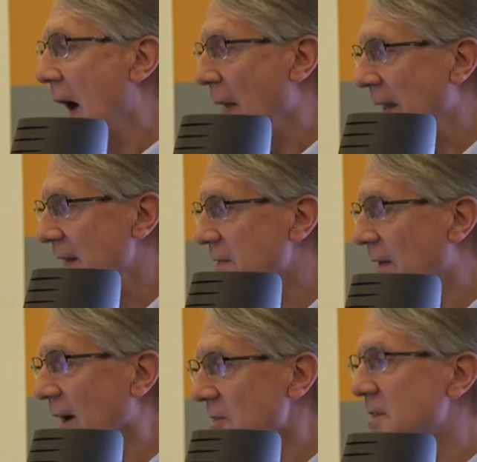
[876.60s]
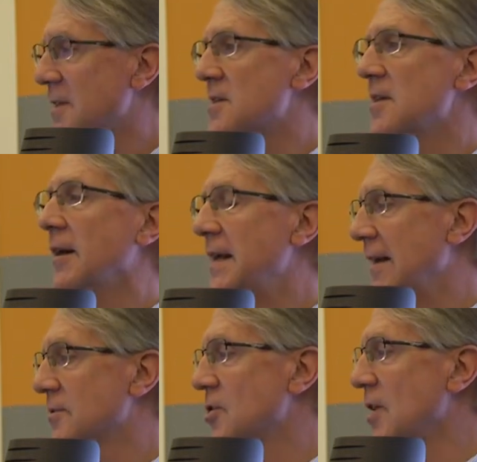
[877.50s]
And then it's for us to decide
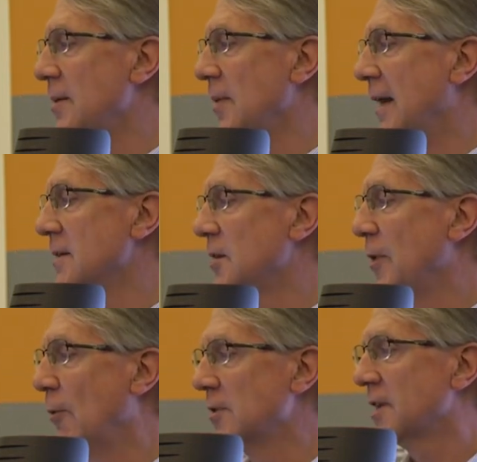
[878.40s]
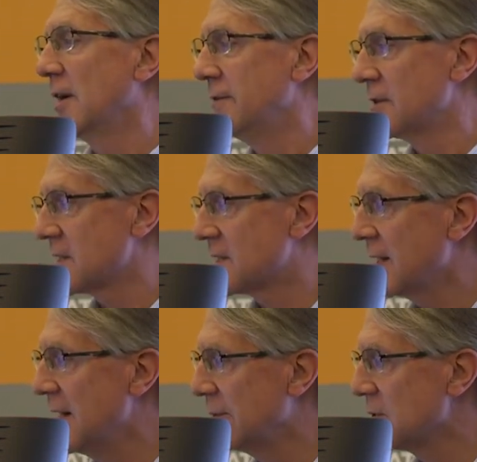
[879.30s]
how to shape that. Do we want to go for a
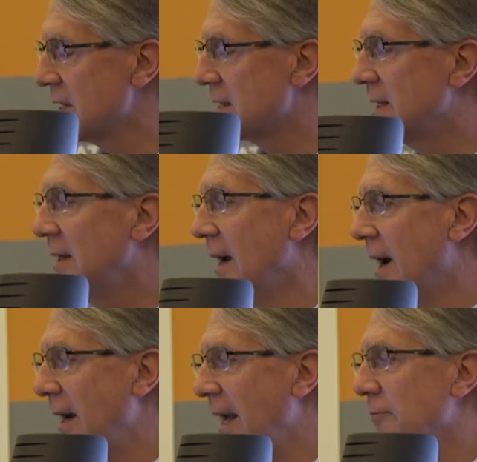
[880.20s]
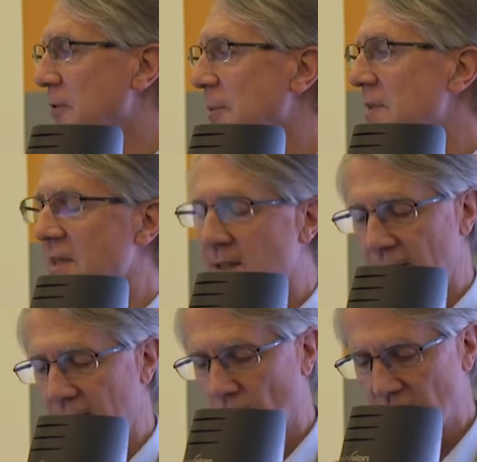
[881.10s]
sustainable city, an equitable
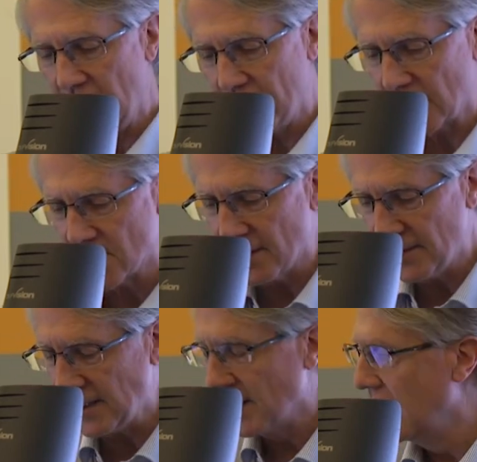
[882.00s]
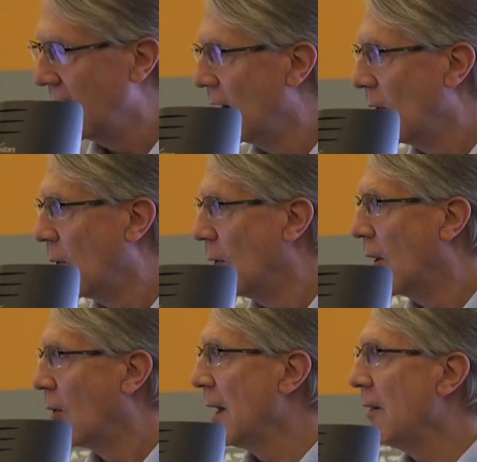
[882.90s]
city, whatever? Because I think,
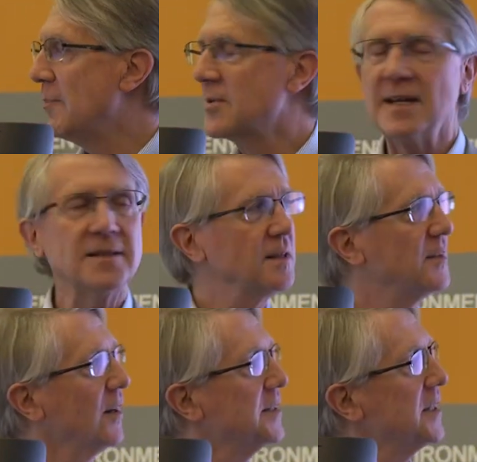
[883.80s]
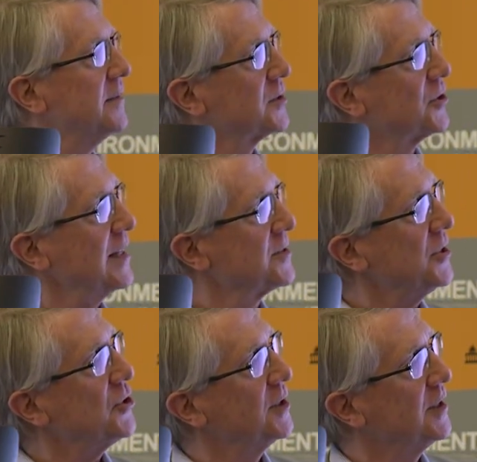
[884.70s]
although I presented the idea of a
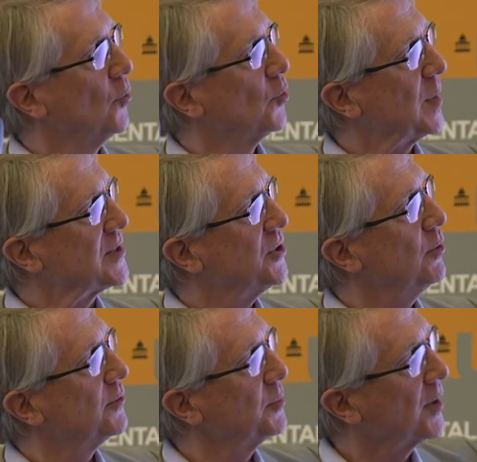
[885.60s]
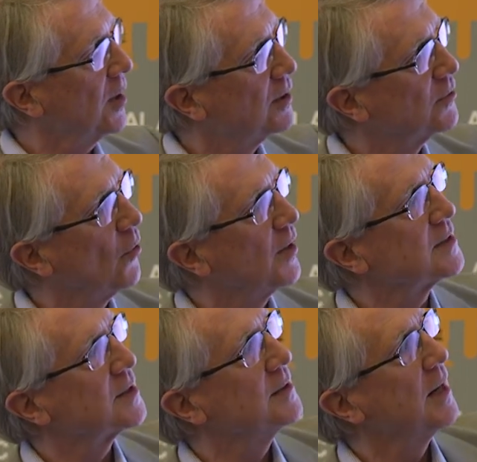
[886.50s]
transition in Northwest Europe from
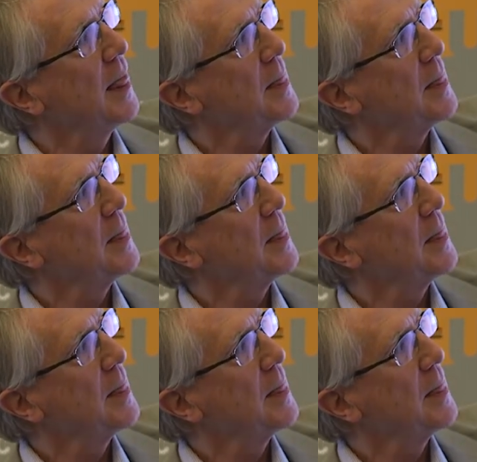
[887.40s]
car-oriented